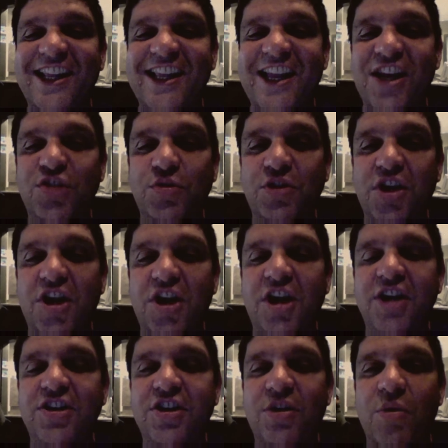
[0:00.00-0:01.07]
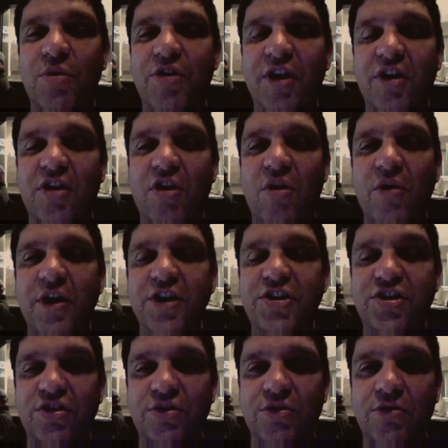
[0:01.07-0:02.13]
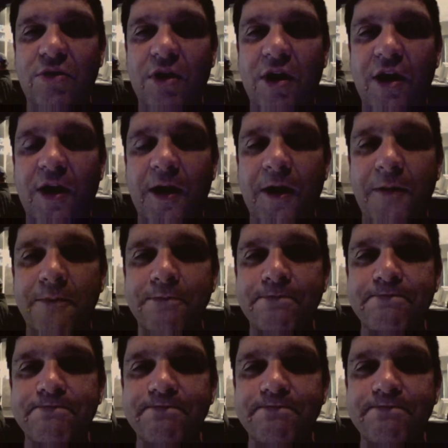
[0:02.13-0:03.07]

Here's what they're going to do. They're going to um,